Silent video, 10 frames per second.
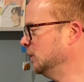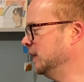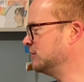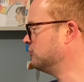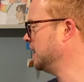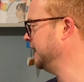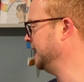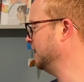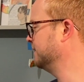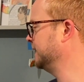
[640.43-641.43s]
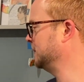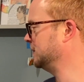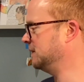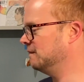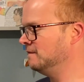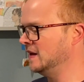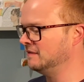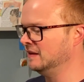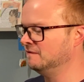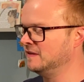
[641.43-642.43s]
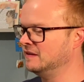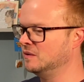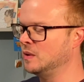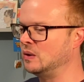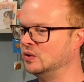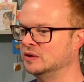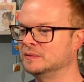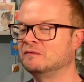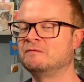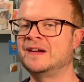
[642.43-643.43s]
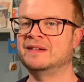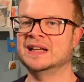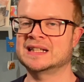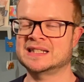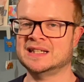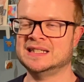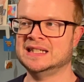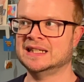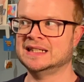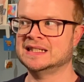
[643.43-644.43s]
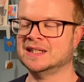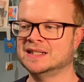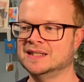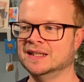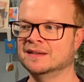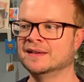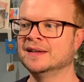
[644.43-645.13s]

which right now feels very, very welcome and very exciting and enticing.